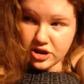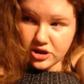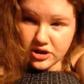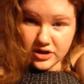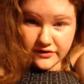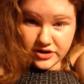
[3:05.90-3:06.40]

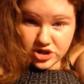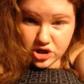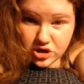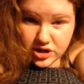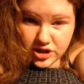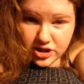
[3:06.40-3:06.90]
long division
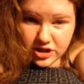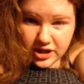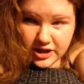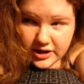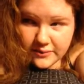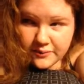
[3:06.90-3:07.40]
earlier.
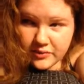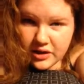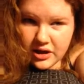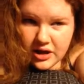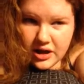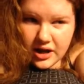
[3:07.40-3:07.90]
Like,
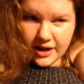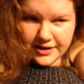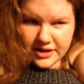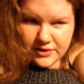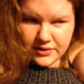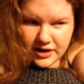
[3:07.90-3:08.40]

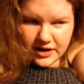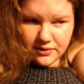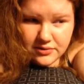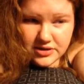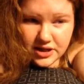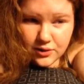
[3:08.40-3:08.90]
I think what I did
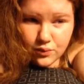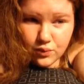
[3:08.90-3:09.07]
was like